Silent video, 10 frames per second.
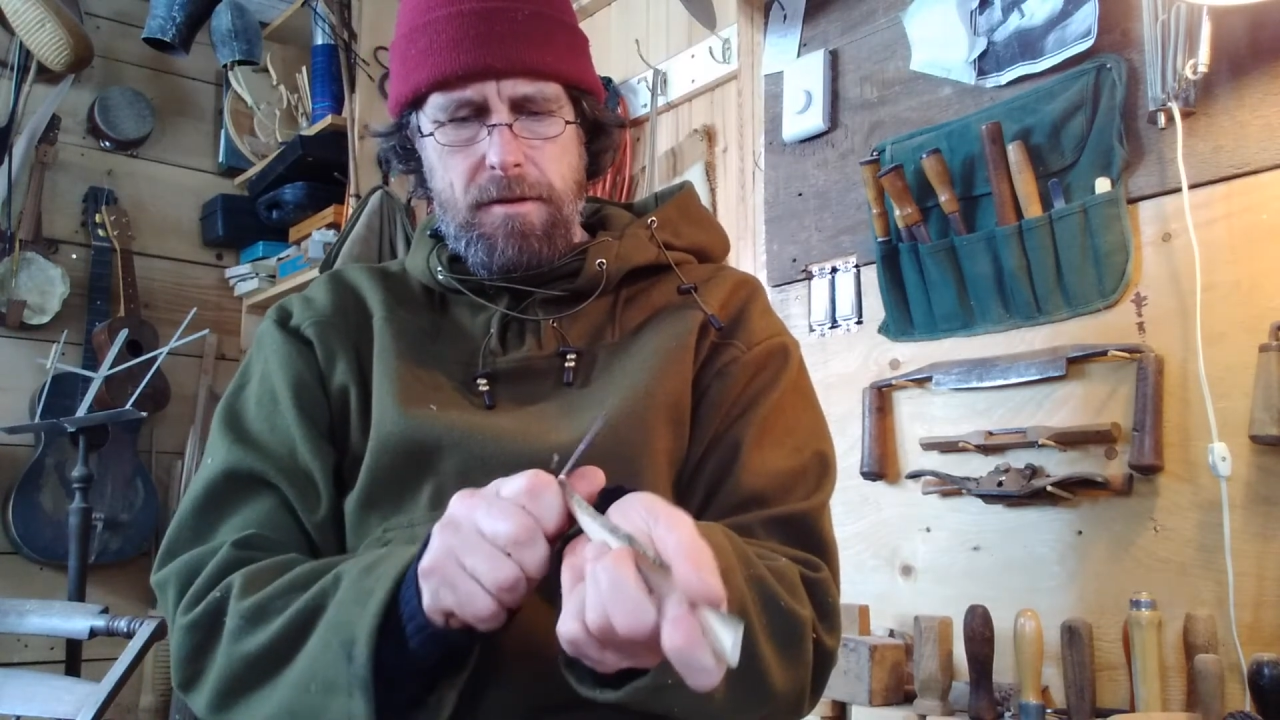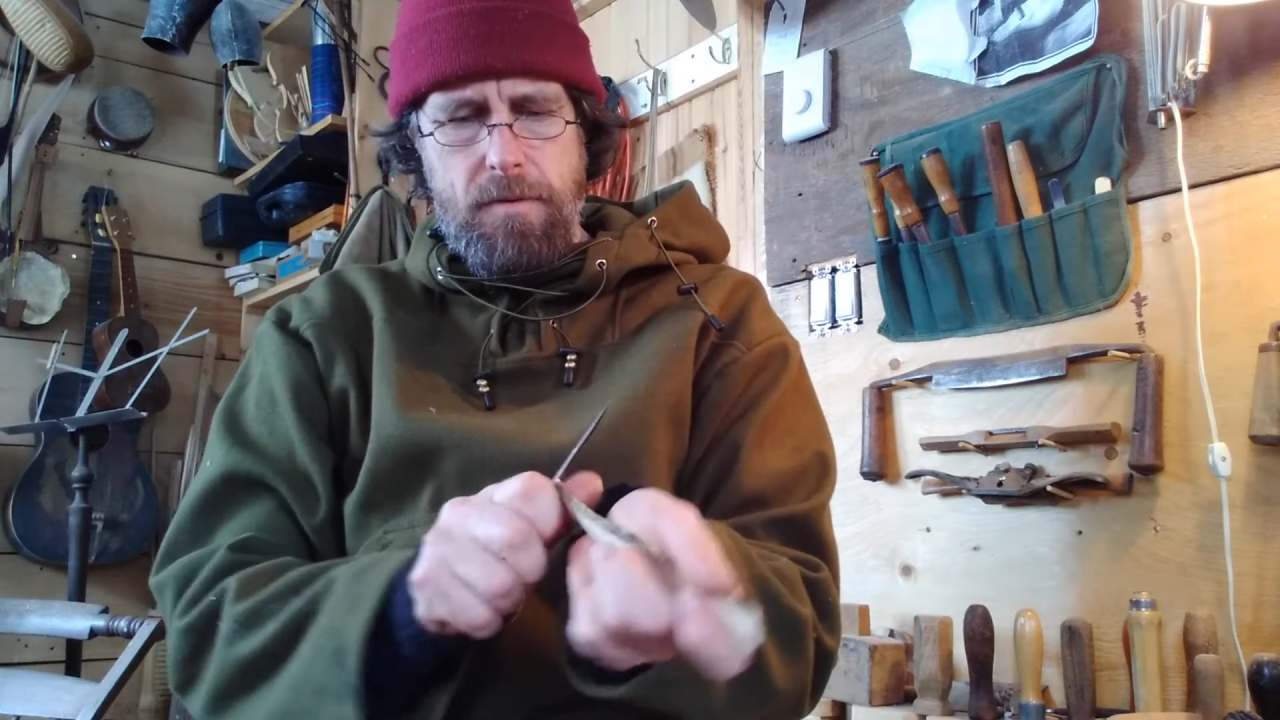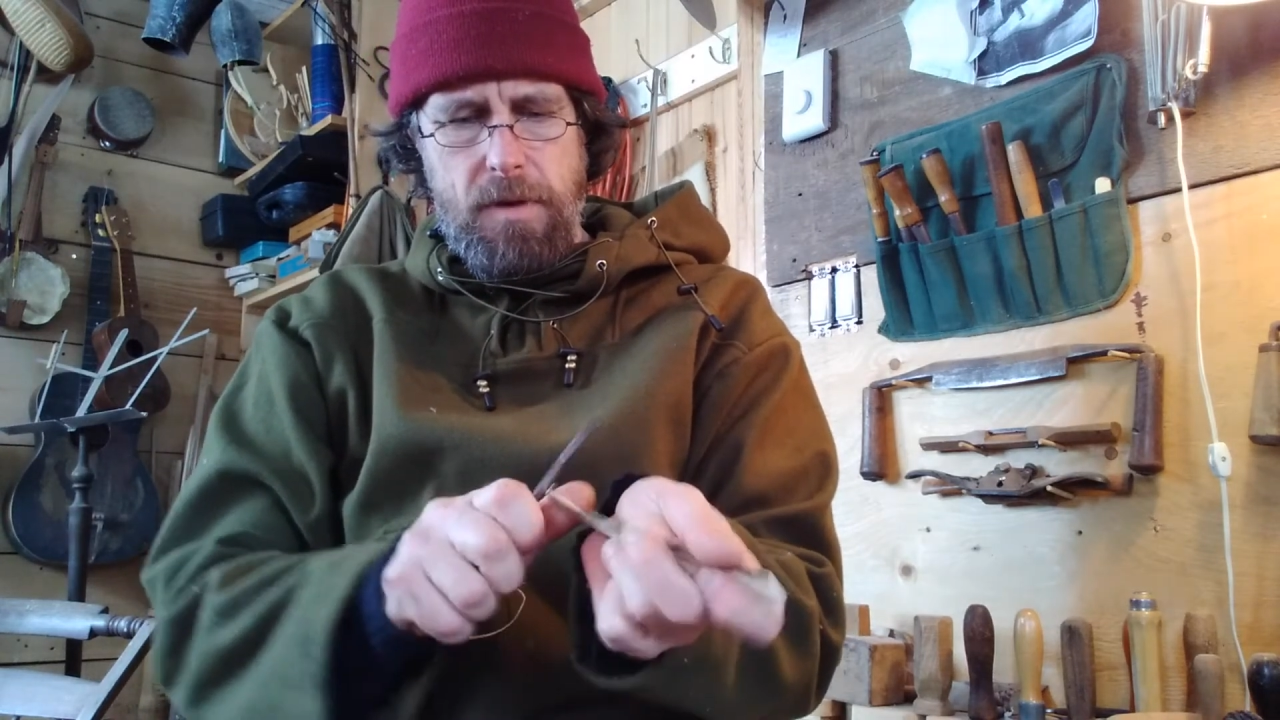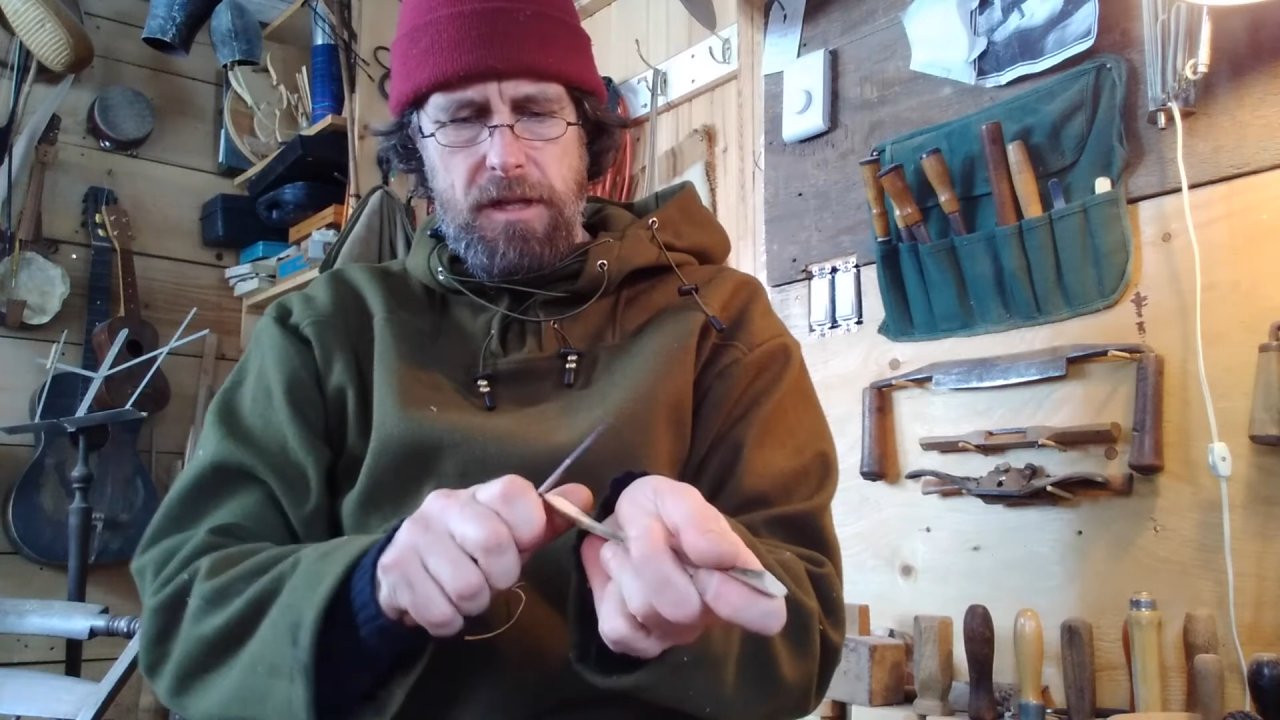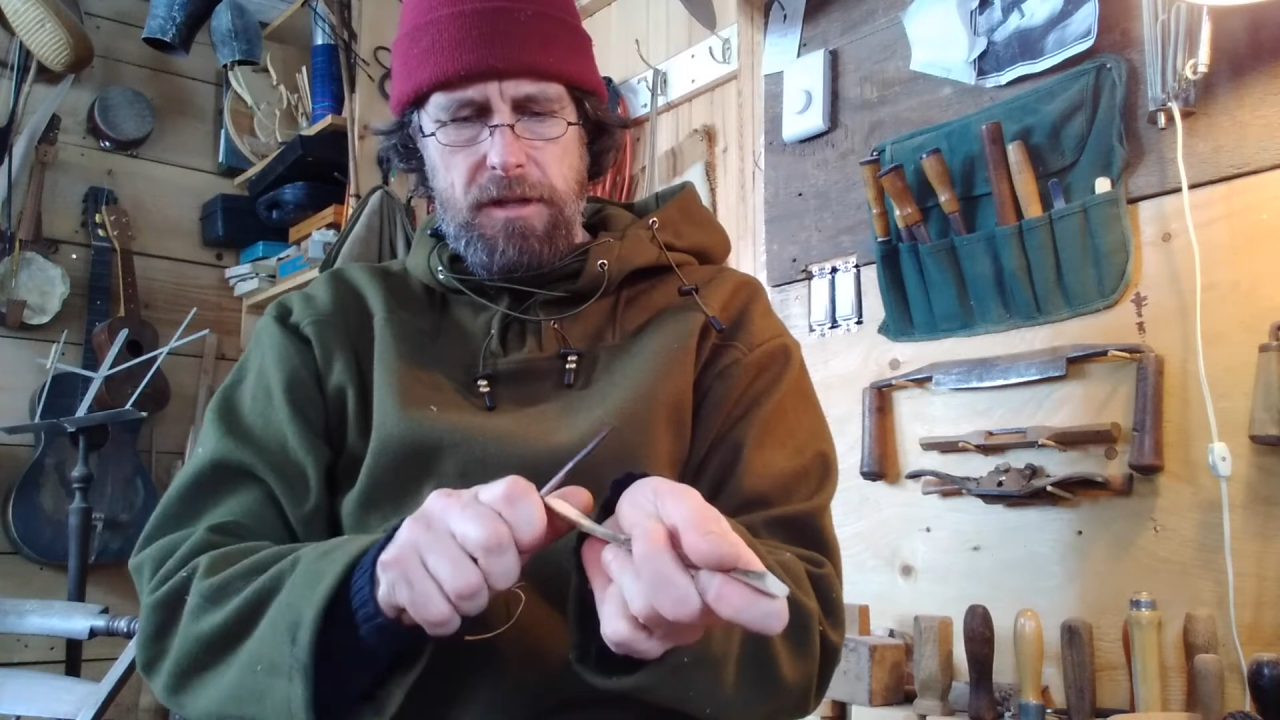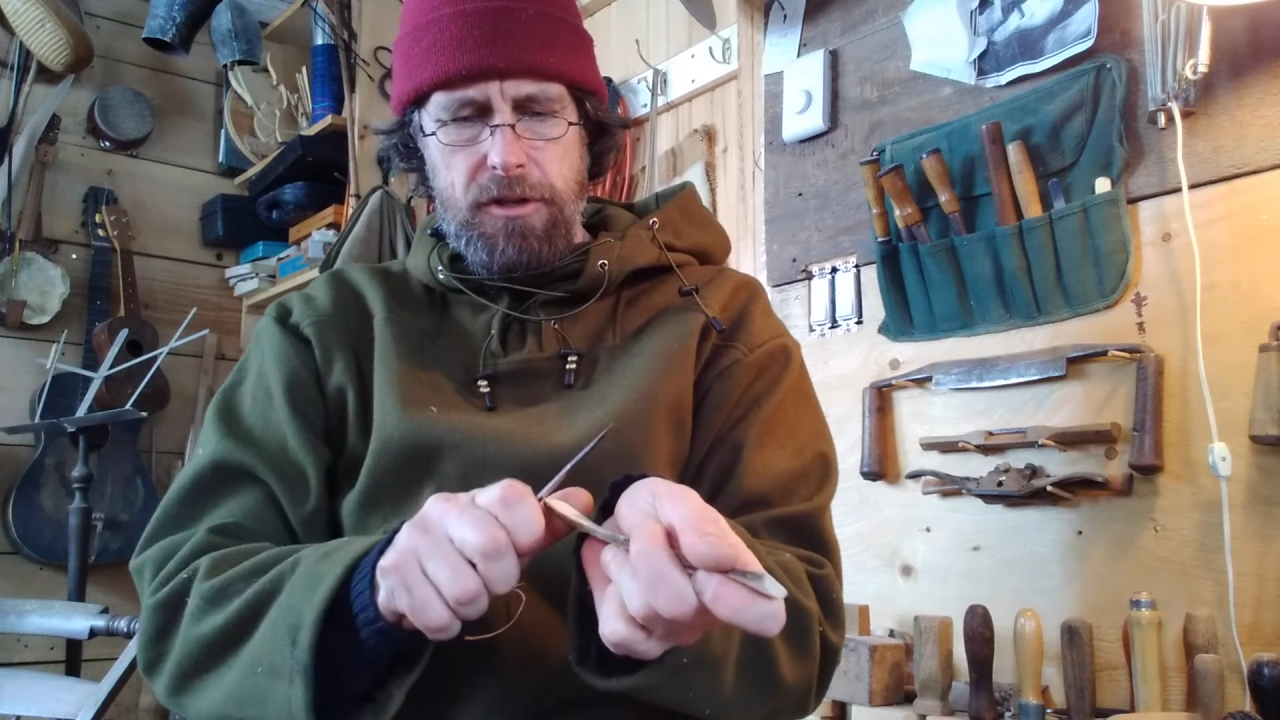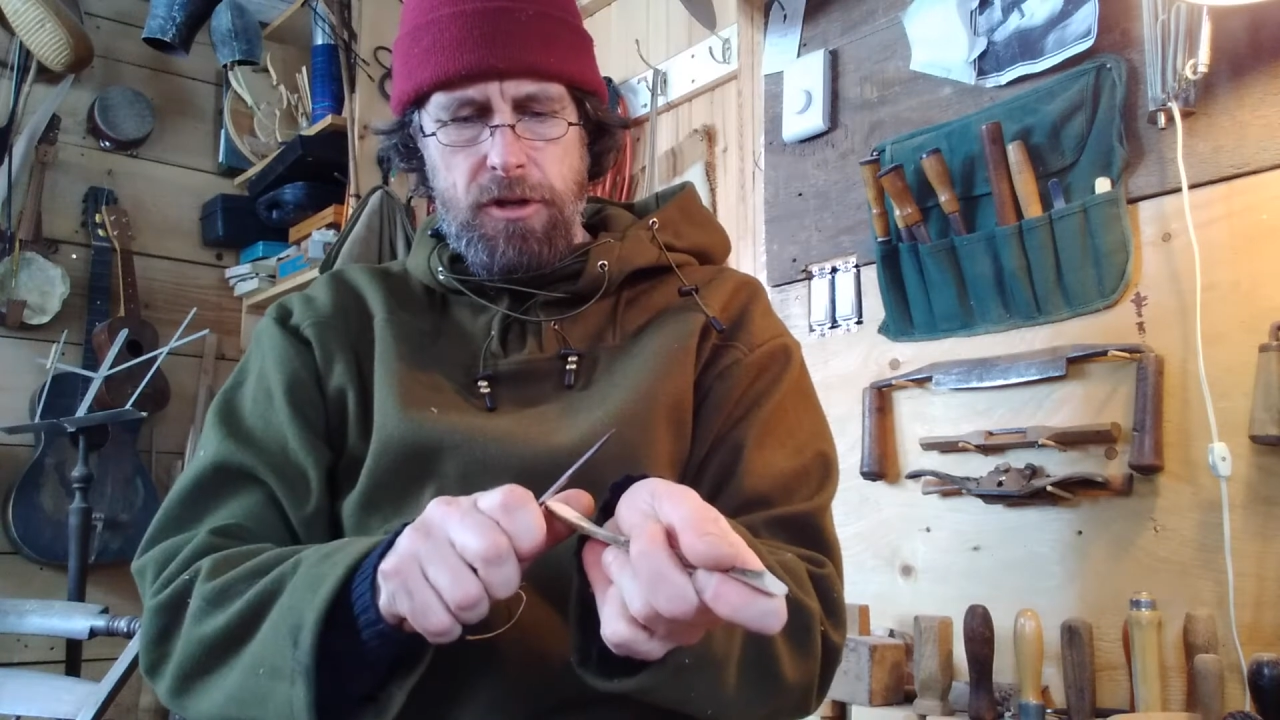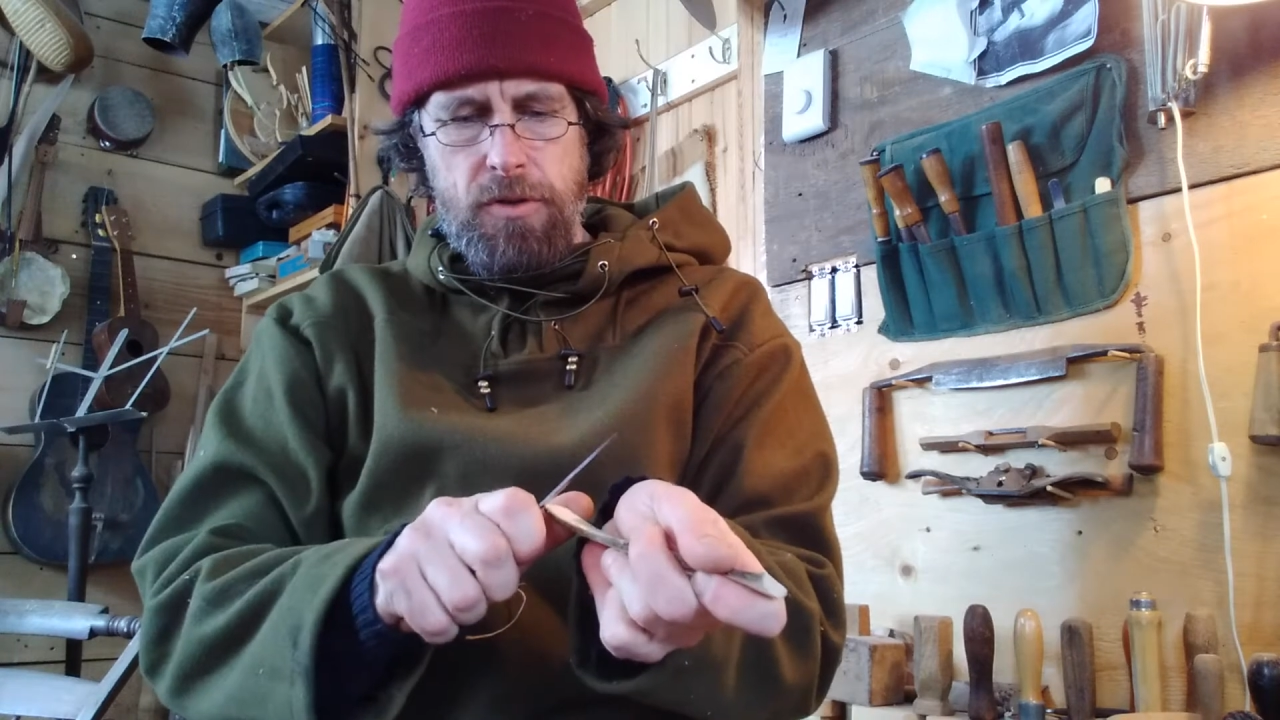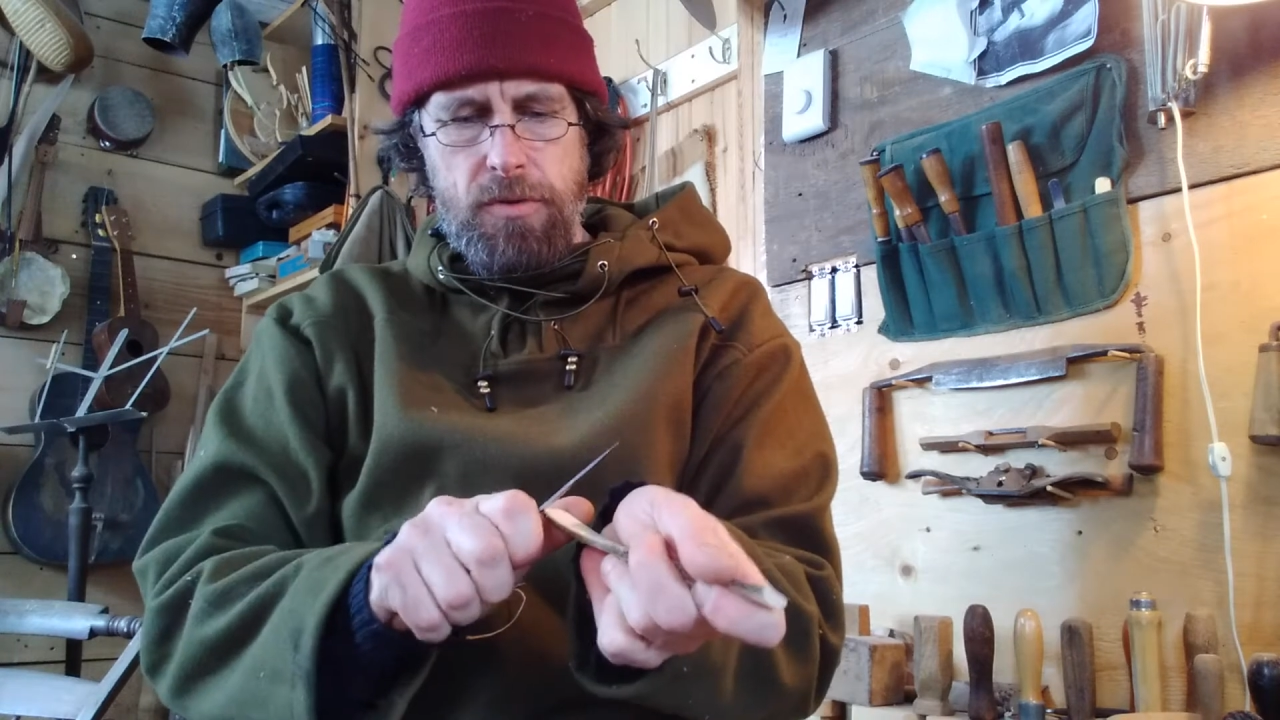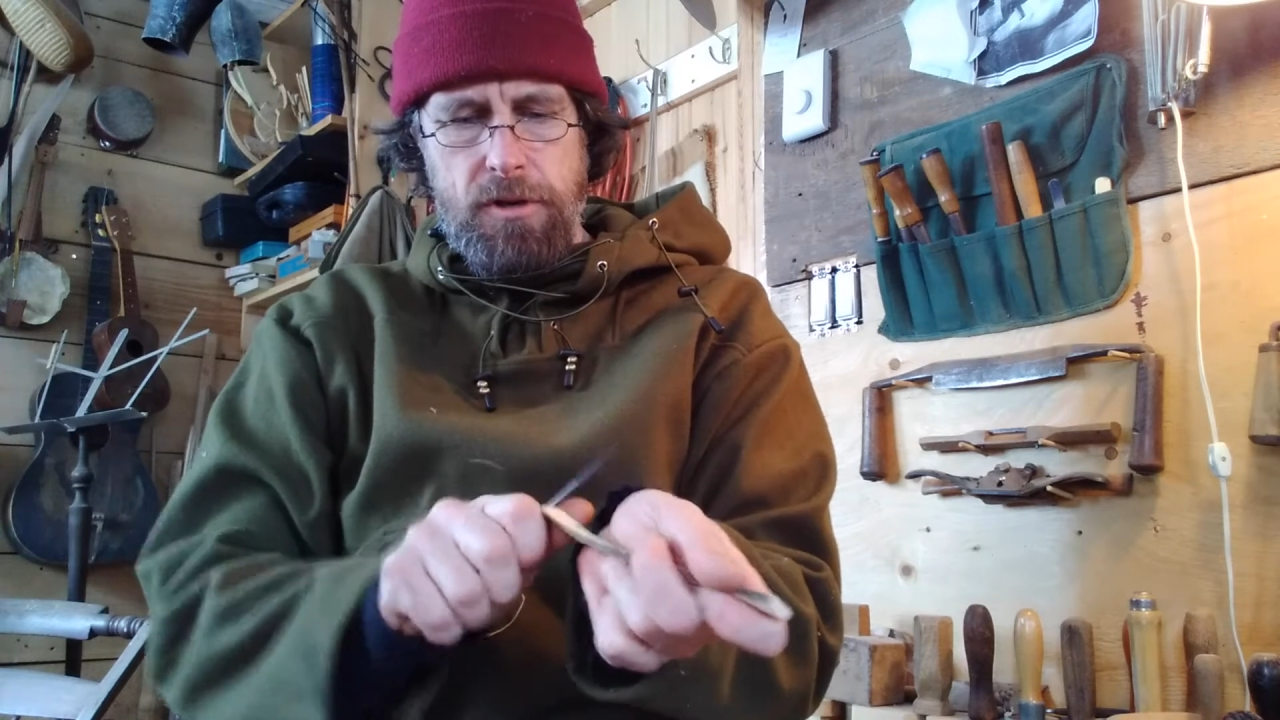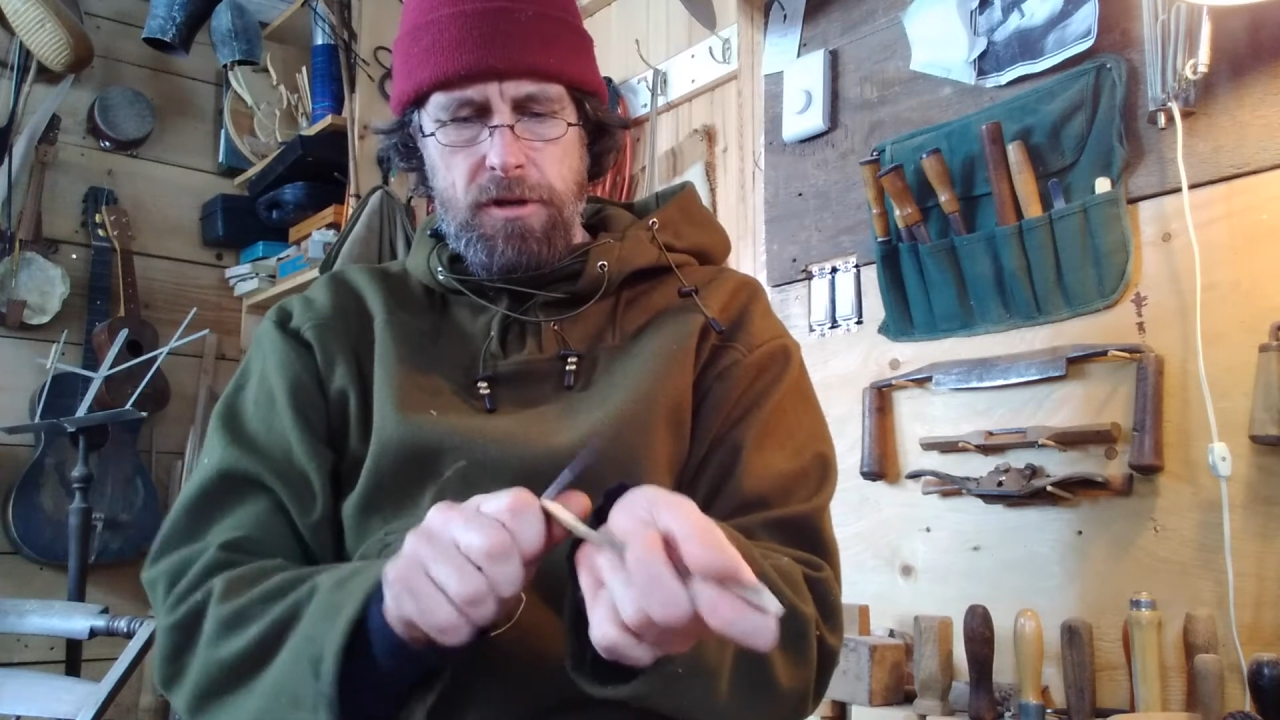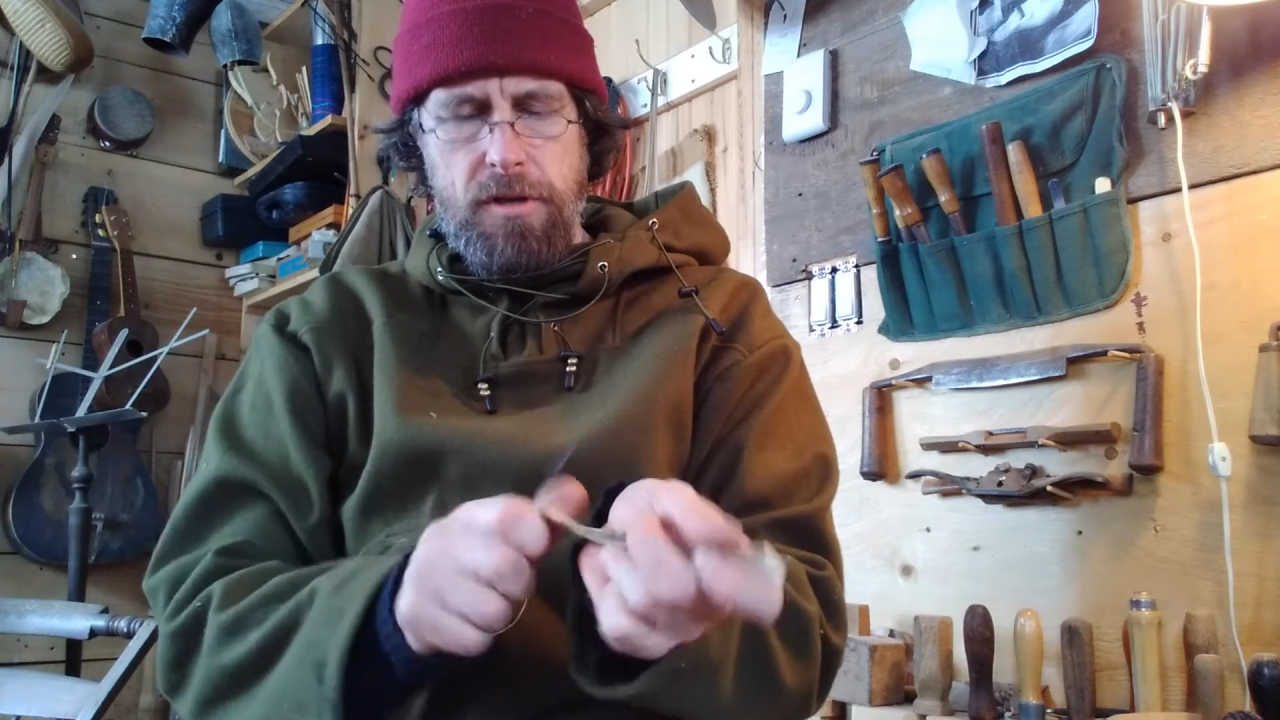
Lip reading: well, it's noon.